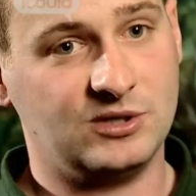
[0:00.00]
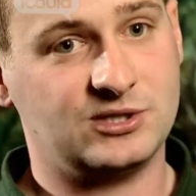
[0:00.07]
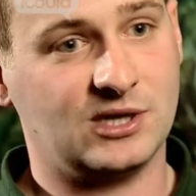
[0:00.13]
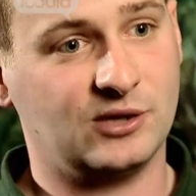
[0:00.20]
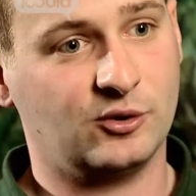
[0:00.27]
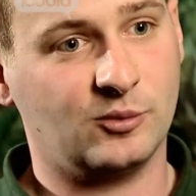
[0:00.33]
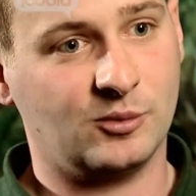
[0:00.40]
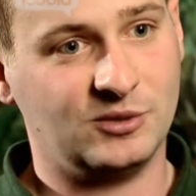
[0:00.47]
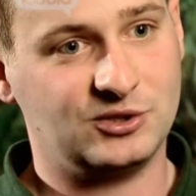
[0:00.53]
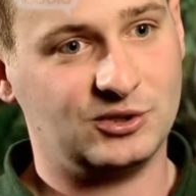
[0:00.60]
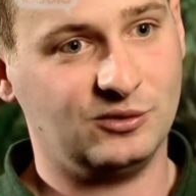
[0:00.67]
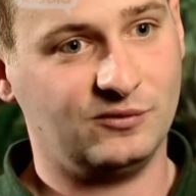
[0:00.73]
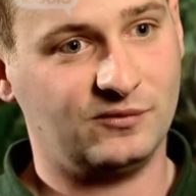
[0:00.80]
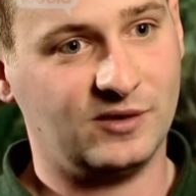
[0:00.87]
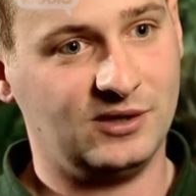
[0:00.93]
me stand up on my
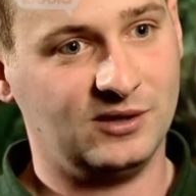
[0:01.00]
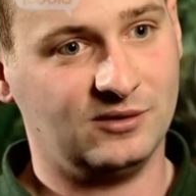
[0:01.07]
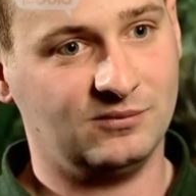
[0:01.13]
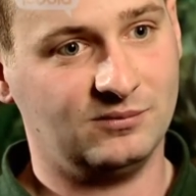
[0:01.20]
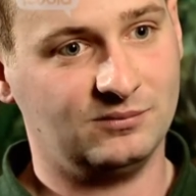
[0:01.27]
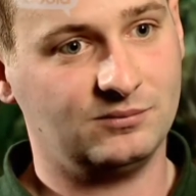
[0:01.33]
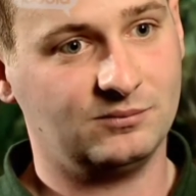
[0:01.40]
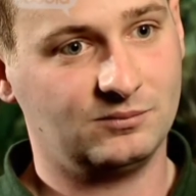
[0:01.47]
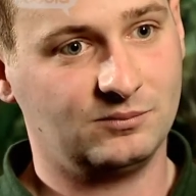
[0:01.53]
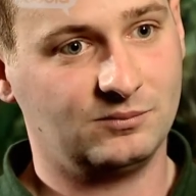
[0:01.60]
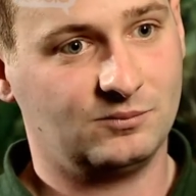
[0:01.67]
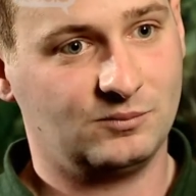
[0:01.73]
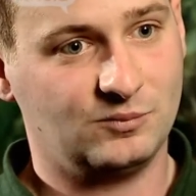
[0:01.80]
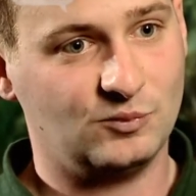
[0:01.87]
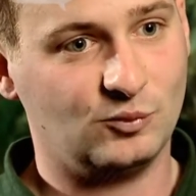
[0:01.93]
2 feet and
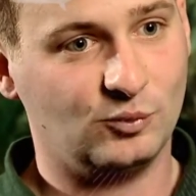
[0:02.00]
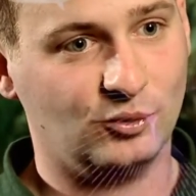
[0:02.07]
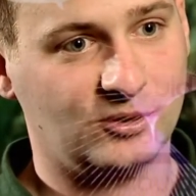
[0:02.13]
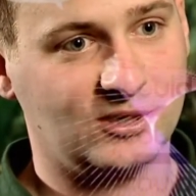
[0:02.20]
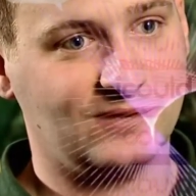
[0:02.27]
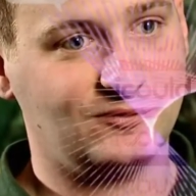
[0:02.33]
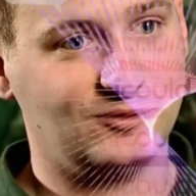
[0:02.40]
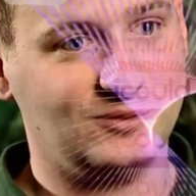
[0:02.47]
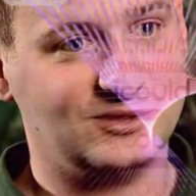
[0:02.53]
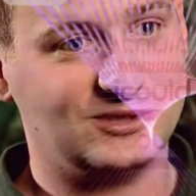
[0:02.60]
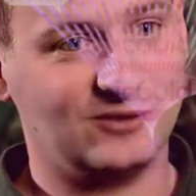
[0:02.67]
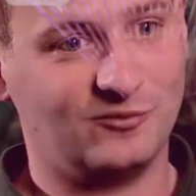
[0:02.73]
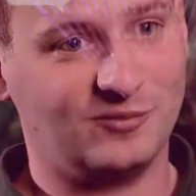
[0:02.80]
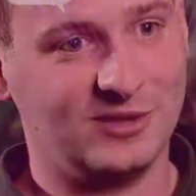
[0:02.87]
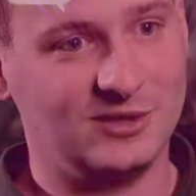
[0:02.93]
look after myself,